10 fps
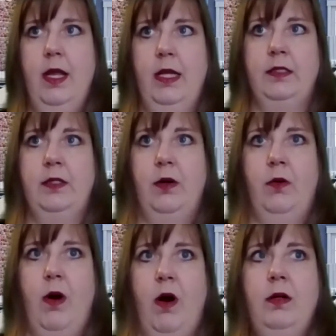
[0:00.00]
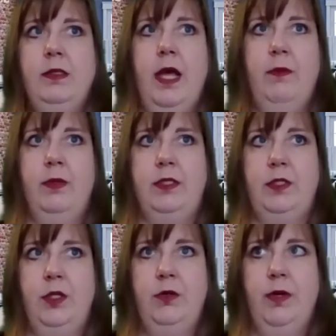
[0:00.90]
And so all I was
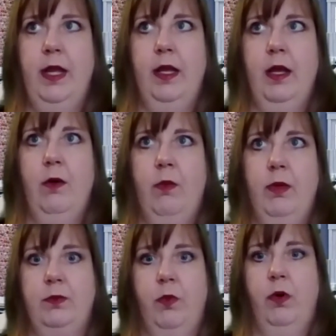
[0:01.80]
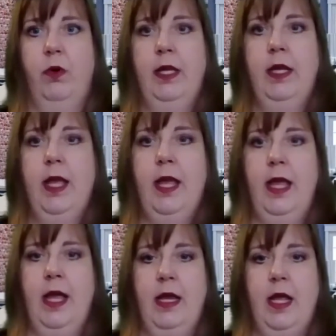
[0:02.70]
doing was working
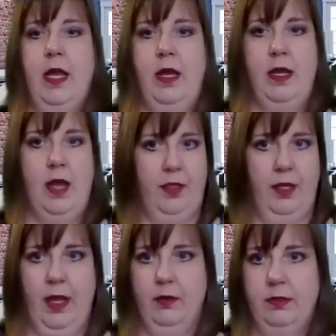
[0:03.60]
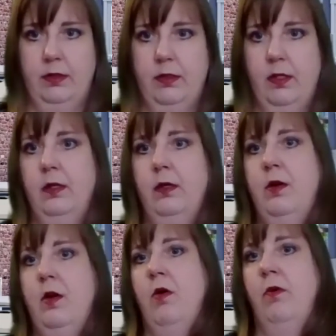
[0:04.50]
and nothing else.
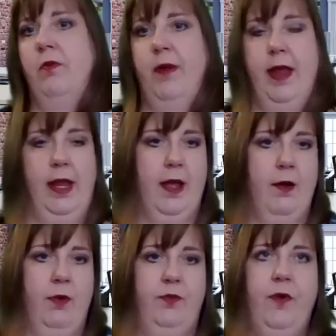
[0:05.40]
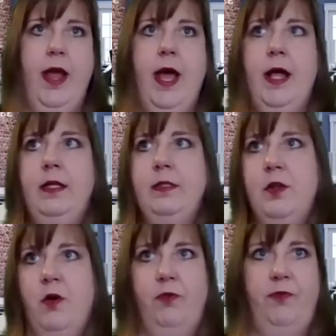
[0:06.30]
No hanging out with friends,
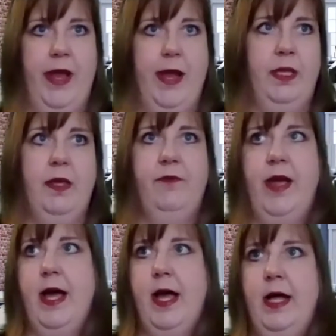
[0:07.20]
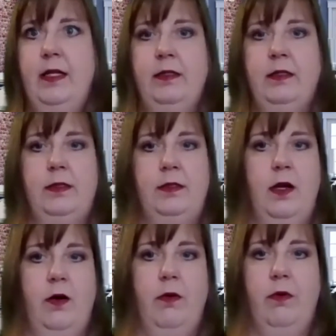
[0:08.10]
no family events,
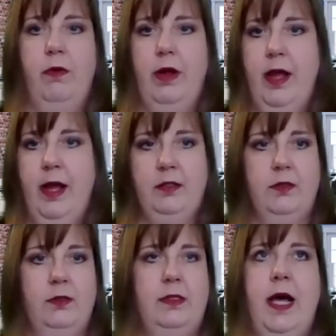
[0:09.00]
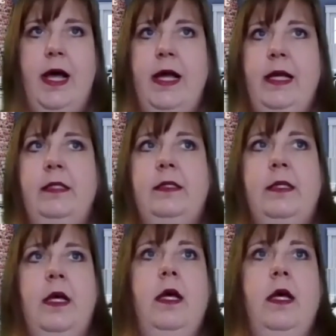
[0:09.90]
no exercise.